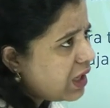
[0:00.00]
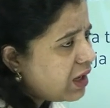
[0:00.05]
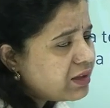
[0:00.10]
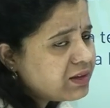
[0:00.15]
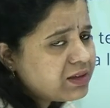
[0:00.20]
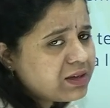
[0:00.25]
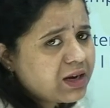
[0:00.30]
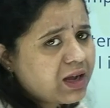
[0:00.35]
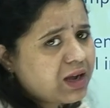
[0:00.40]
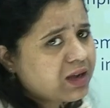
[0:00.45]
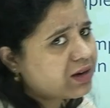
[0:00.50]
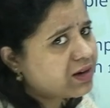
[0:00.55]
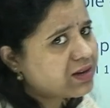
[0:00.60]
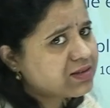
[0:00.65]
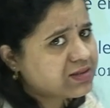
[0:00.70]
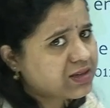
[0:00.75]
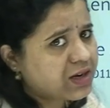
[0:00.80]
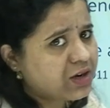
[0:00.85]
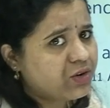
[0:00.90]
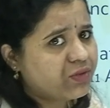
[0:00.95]
in the Nagara
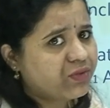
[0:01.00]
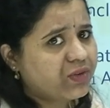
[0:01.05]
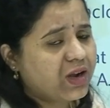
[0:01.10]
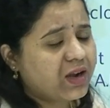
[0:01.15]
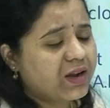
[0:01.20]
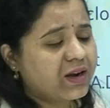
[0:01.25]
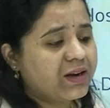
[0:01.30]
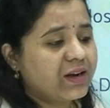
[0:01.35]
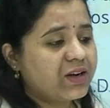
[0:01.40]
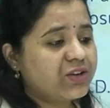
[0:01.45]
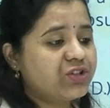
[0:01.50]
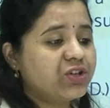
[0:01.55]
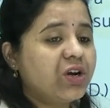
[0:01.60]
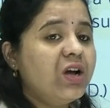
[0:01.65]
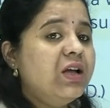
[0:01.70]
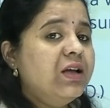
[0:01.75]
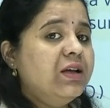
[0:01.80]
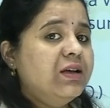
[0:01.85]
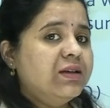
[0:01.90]
style of architecture,